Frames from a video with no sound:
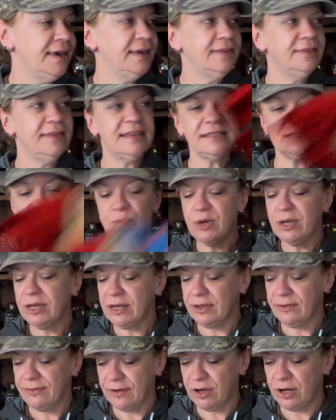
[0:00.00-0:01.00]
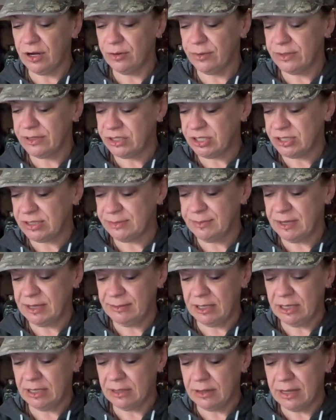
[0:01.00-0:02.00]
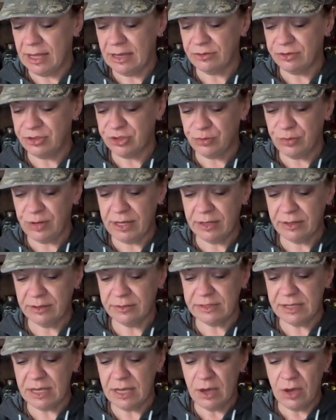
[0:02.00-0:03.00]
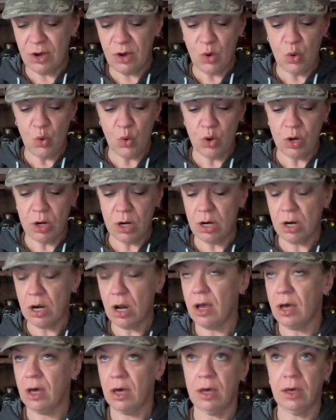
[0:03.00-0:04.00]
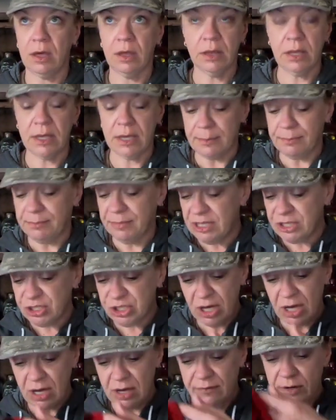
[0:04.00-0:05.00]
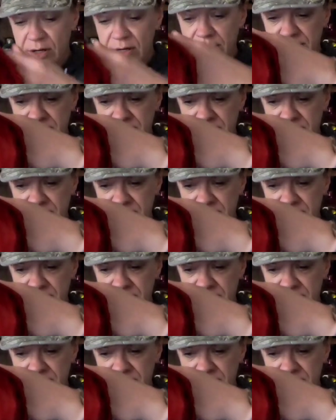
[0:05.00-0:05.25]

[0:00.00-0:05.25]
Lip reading: This one I figured was just maybe a lounge around, or like a beach cover-up